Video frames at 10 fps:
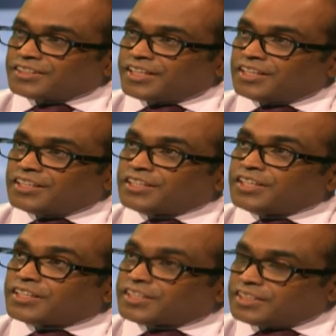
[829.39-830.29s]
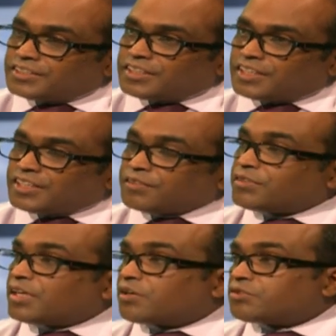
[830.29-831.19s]
Then recently
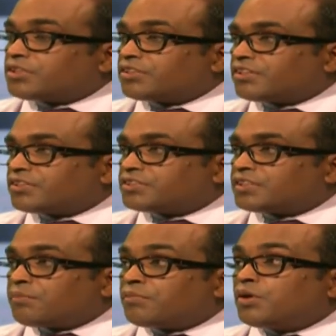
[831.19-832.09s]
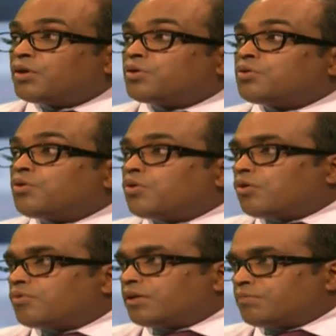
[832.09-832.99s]
we have introduced some
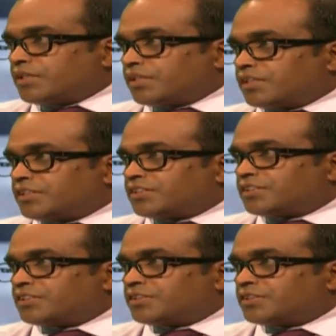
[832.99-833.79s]
novel methods.